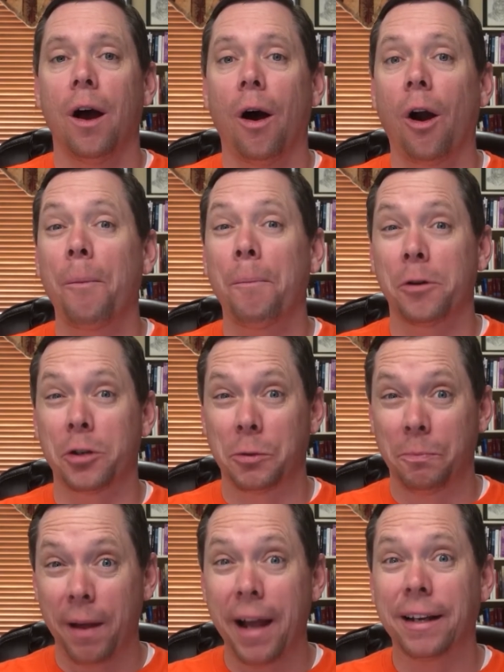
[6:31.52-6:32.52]
our
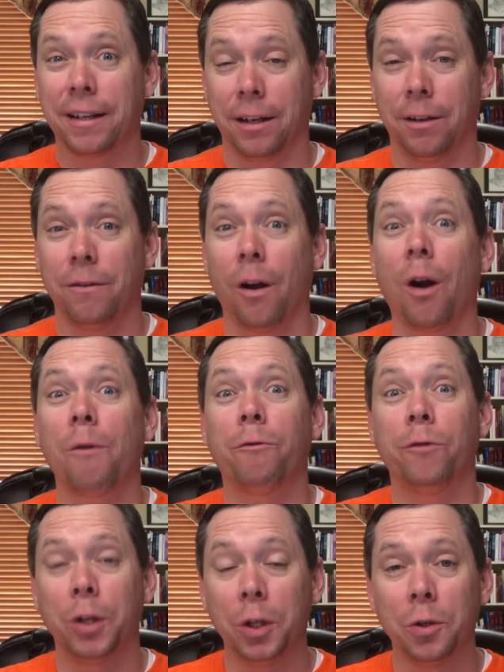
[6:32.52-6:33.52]
perspective, our
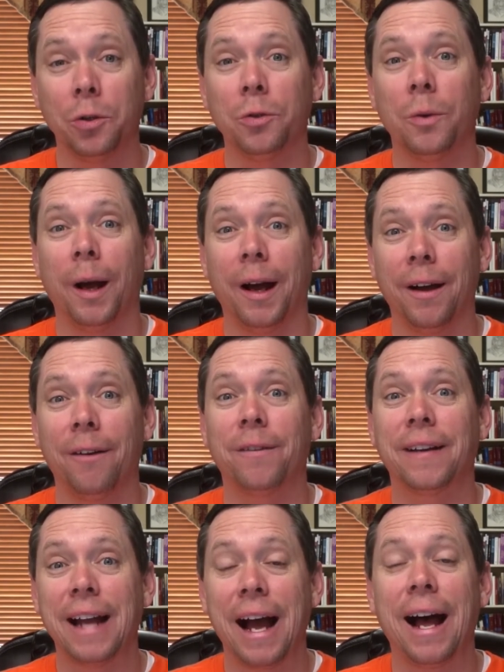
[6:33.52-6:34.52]
view
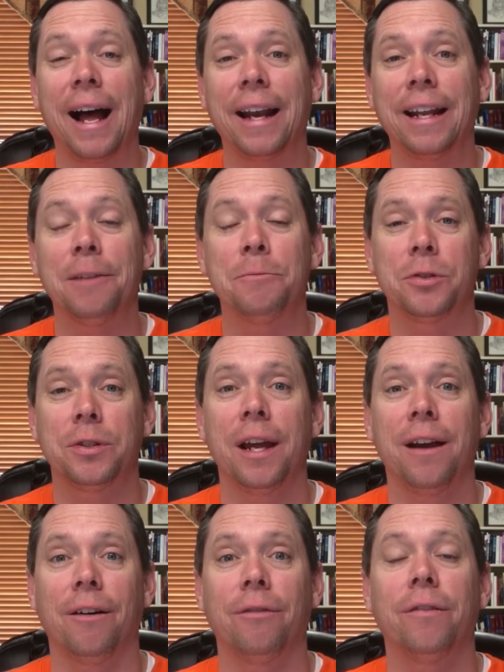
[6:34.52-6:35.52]
of God
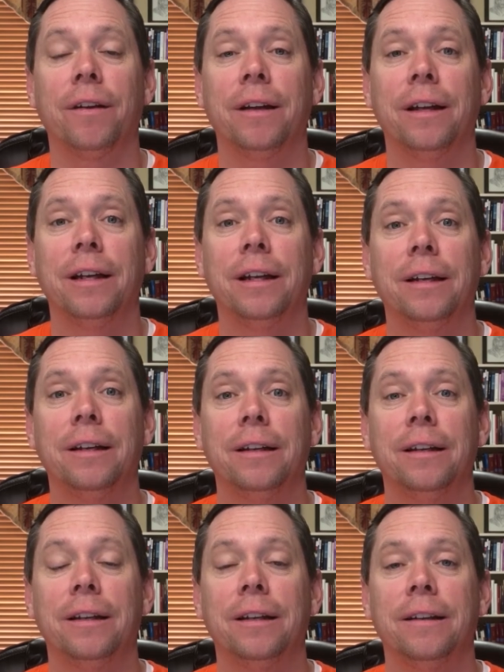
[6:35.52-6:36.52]
himself.
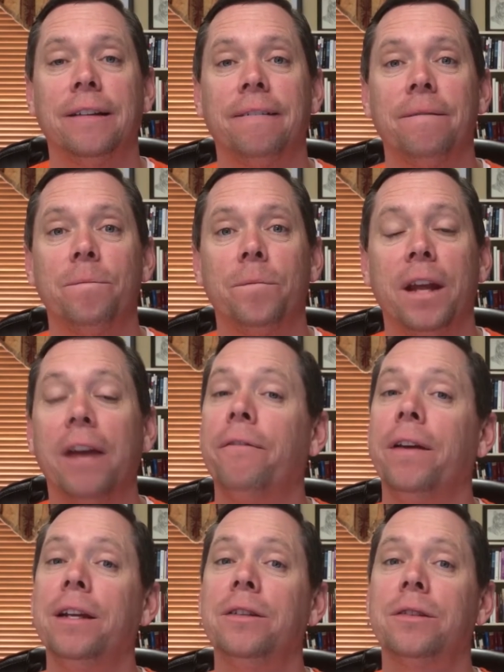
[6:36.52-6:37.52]

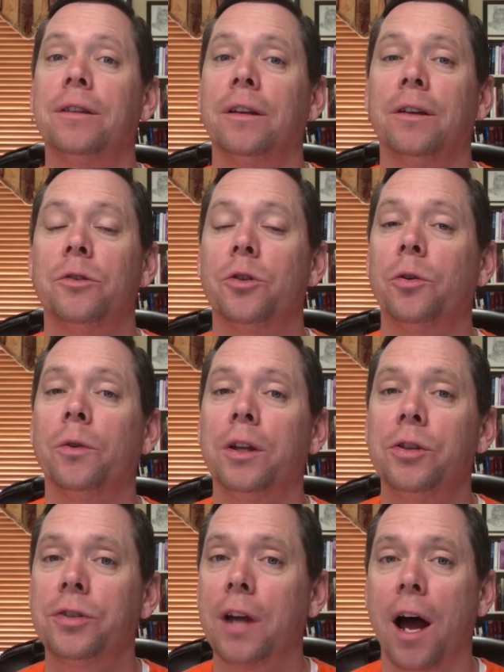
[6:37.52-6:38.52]
If he's truly
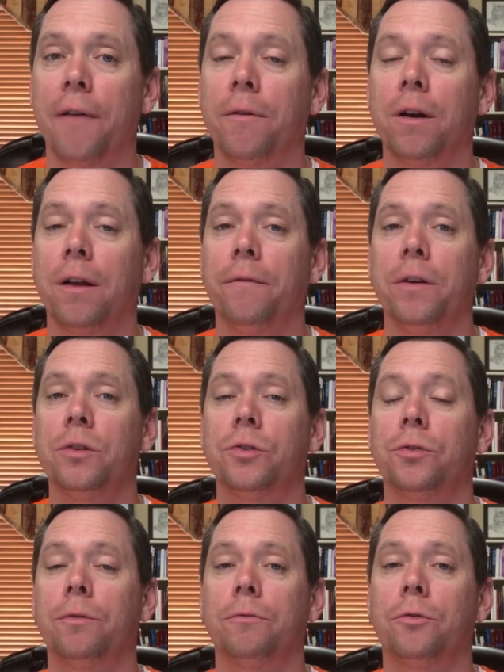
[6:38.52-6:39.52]
sovereign, if
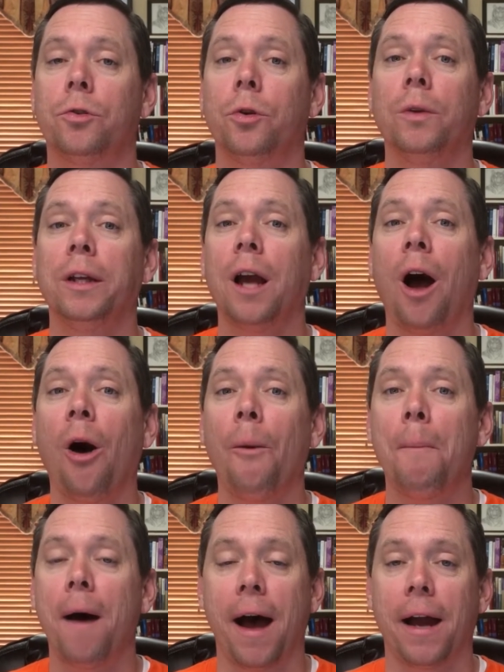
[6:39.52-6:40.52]
he's truly
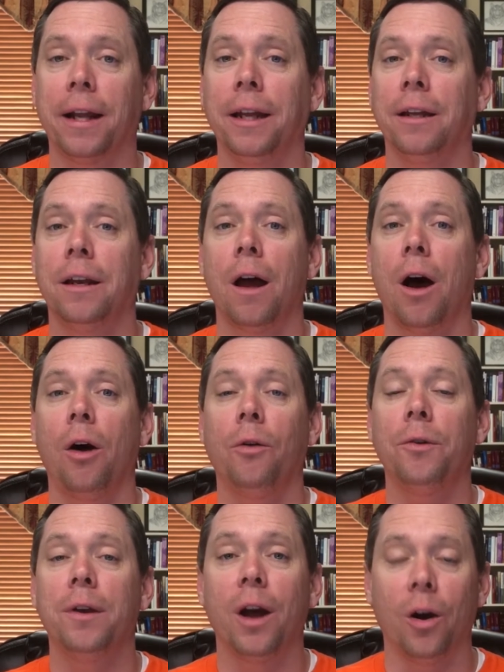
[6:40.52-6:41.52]
almighty and
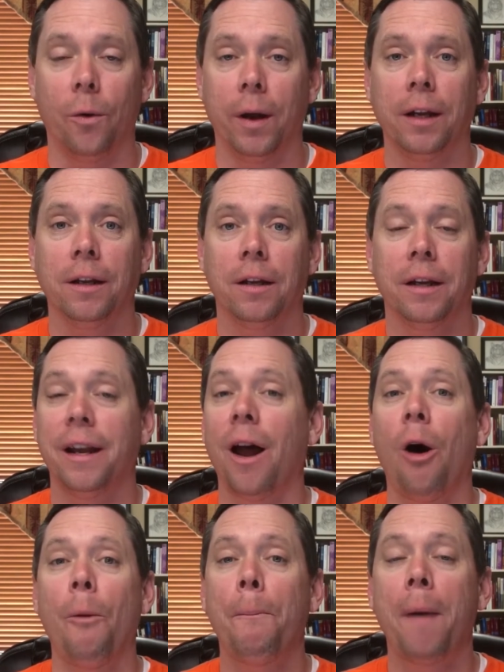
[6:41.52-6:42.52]
all-knowing and
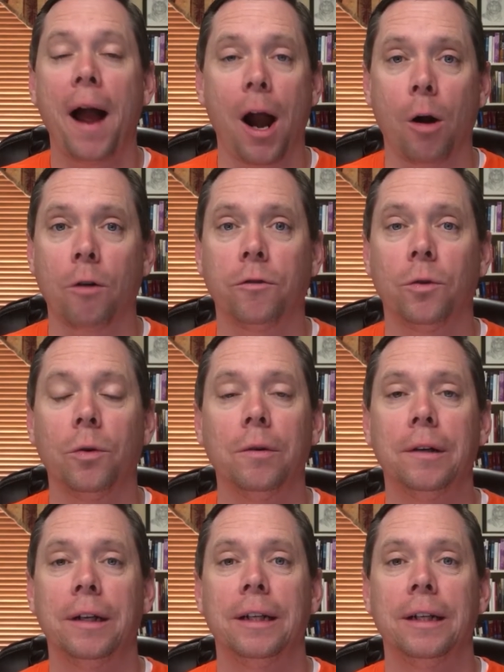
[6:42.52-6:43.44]
all-powerful,